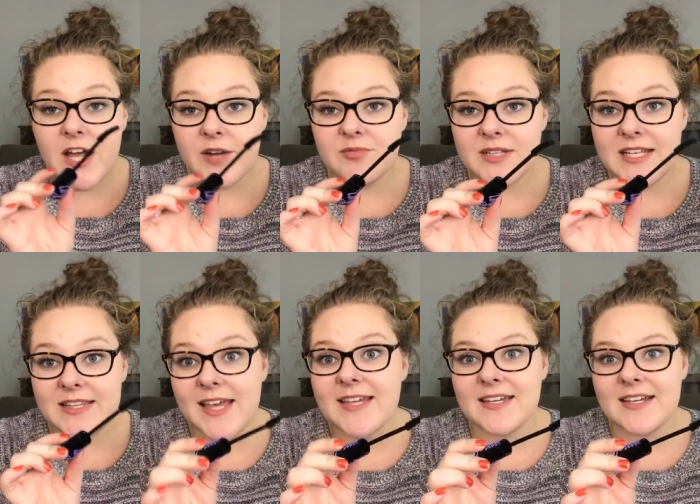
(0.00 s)
I really
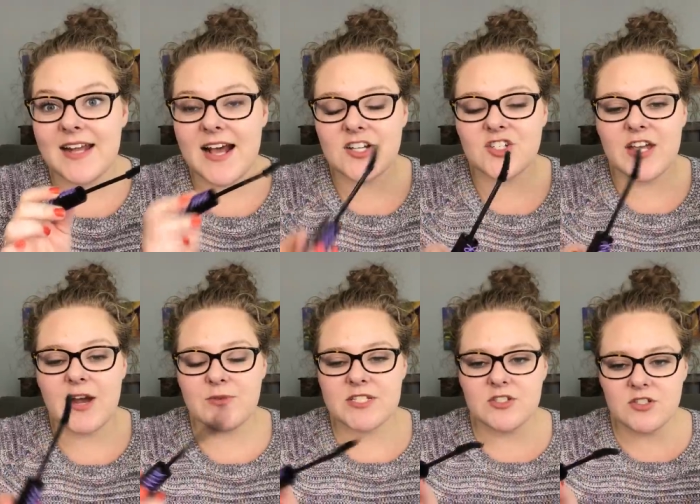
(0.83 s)
like it, actually. I
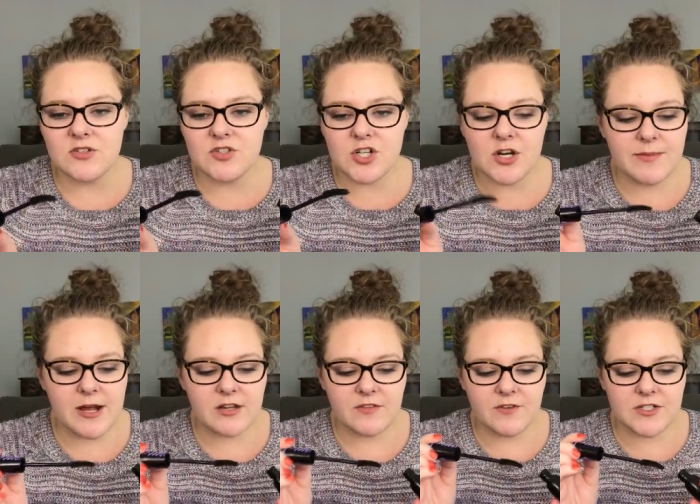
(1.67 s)
wasn't too sure
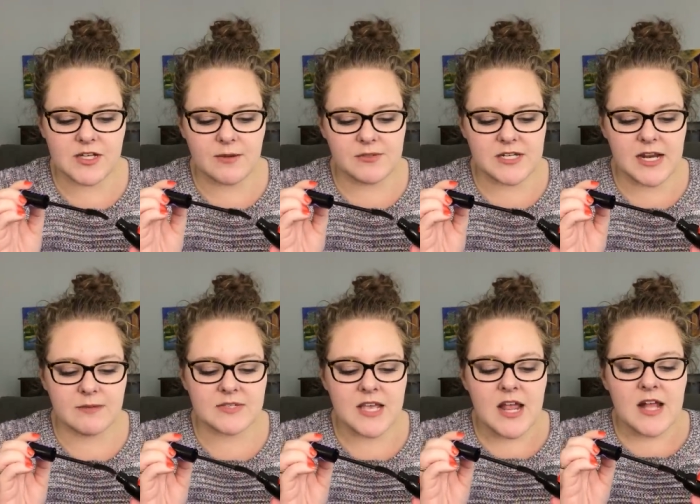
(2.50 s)
about it the first couple
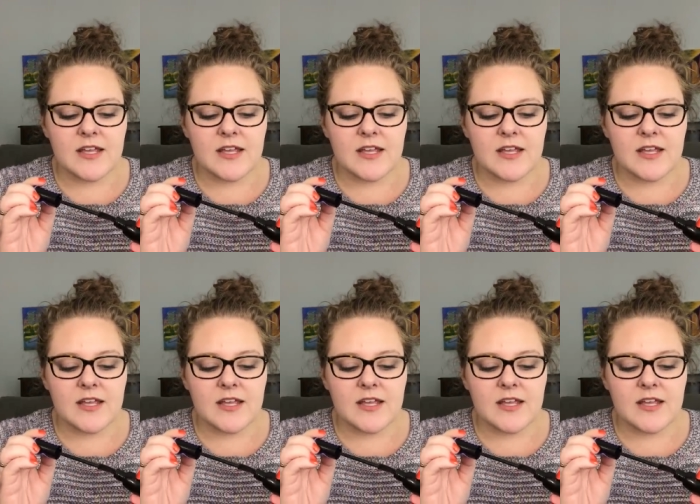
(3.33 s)
times.